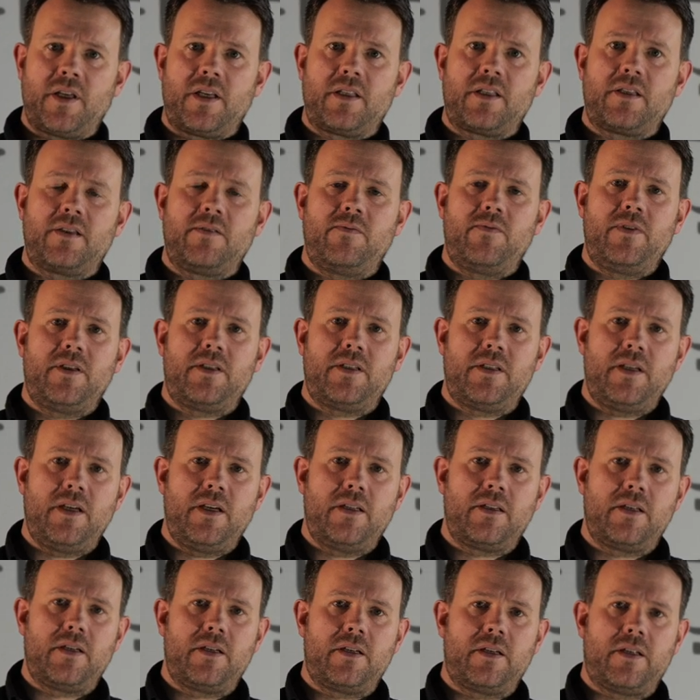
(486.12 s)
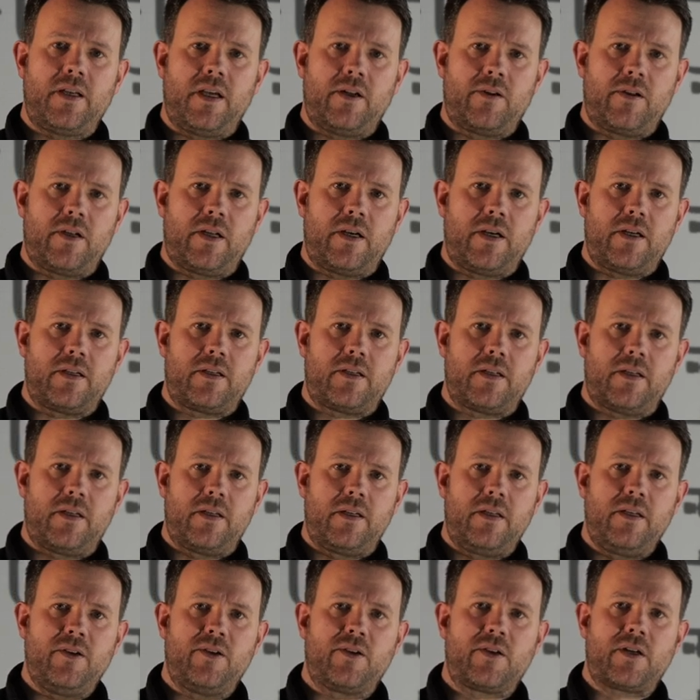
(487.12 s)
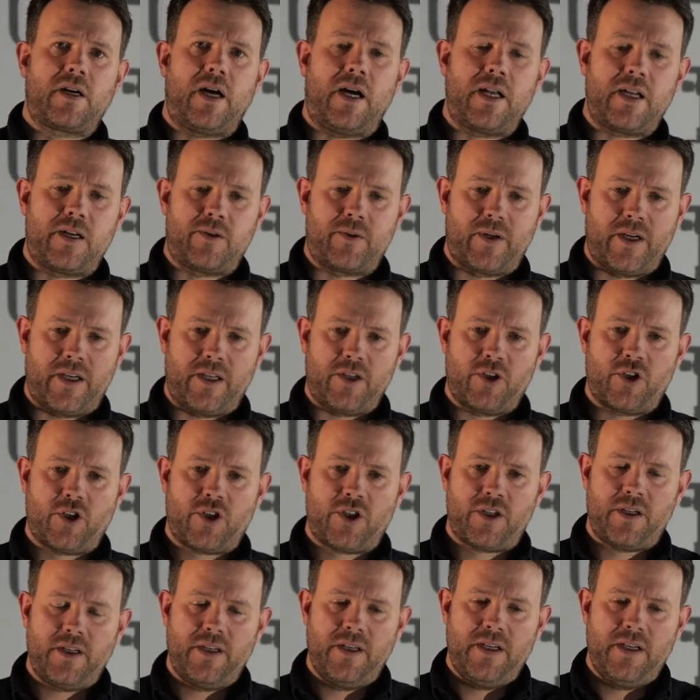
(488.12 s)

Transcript: that we see in the Dedolight Neo color range.